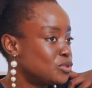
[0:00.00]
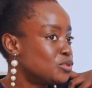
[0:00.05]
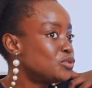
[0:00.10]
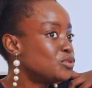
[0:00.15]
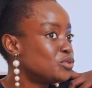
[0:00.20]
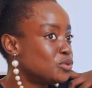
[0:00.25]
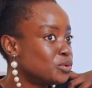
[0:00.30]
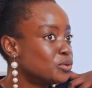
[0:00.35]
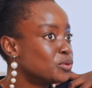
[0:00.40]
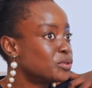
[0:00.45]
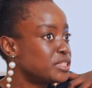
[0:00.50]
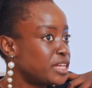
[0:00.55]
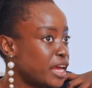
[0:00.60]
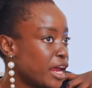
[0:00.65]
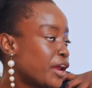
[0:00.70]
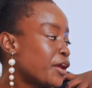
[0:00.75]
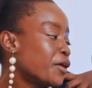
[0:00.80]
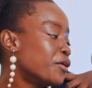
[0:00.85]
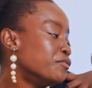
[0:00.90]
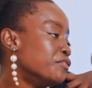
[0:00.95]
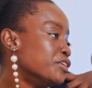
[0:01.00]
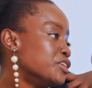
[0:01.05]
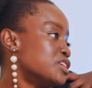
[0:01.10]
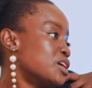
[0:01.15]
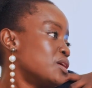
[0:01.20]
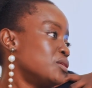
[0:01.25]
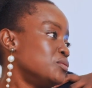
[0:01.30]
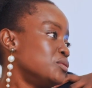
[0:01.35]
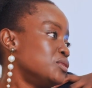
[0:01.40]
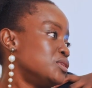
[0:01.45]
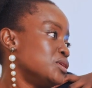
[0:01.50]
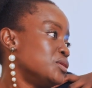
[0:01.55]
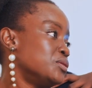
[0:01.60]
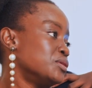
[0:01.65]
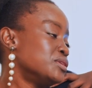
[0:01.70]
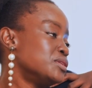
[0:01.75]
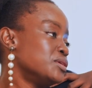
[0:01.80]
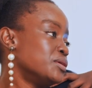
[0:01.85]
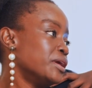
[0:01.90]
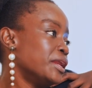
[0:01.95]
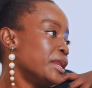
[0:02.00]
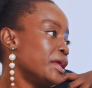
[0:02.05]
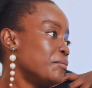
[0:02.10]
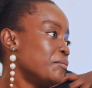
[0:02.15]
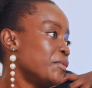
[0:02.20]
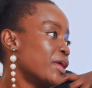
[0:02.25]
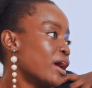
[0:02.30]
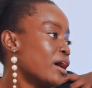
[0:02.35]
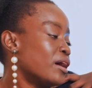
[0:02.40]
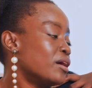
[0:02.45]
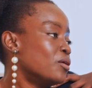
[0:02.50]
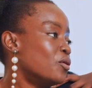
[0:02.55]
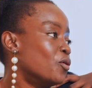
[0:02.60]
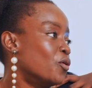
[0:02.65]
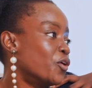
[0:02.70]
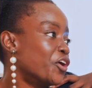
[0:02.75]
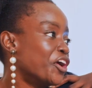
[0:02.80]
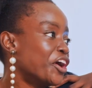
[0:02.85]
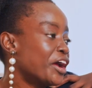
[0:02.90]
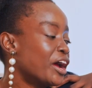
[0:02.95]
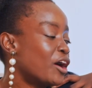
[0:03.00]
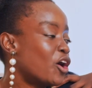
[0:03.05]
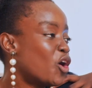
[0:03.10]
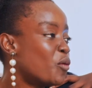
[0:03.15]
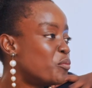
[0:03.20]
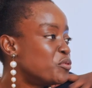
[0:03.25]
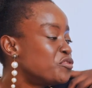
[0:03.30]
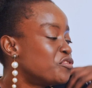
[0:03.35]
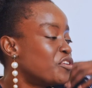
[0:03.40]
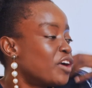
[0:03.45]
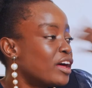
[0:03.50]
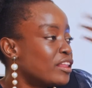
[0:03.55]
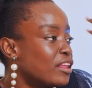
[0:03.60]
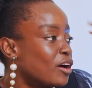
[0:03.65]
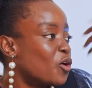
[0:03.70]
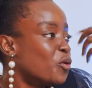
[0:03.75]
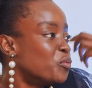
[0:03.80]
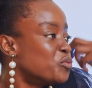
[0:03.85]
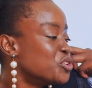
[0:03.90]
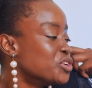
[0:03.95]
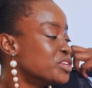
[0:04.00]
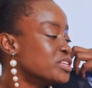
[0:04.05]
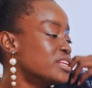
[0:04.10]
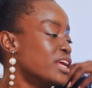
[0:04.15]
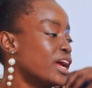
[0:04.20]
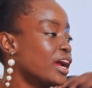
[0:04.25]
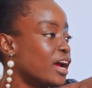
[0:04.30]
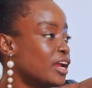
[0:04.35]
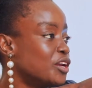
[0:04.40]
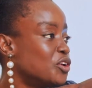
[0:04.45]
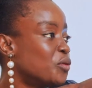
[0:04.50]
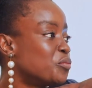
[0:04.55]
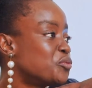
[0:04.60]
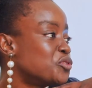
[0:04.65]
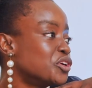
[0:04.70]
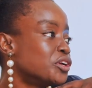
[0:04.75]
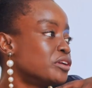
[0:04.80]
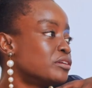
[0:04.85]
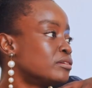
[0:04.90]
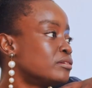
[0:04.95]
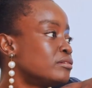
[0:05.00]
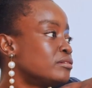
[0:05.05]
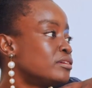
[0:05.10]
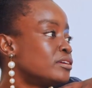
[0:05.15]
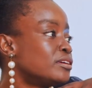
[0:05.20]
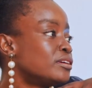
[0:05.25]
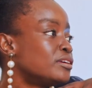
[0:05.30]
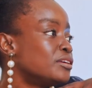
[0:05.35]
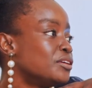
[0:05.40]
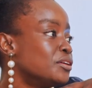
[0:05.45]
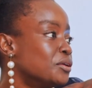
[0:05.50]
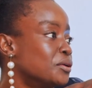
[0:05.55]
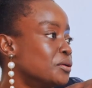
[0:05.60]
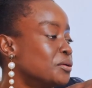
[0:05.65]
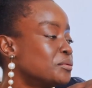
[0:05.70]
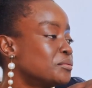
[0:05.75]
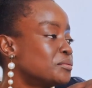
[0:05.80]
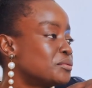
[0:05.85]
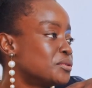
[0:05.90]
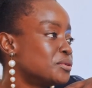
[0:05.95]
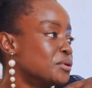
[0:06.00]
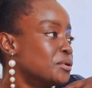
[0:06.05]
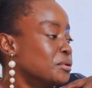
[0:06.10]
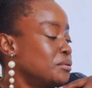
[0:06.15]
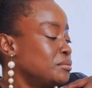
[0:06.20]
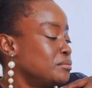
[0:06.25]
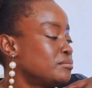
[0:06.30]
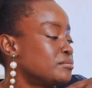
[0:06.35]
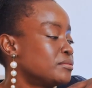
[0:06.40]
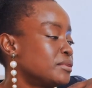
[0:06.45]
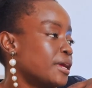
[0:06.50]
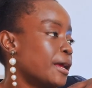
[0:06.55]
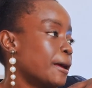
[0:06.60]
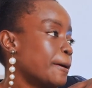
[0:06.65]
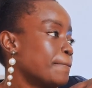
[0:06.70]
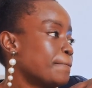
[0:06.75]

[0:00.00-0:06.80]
to take care of a child with sickle cell anemia, or opt for other options like adoption, so yeah.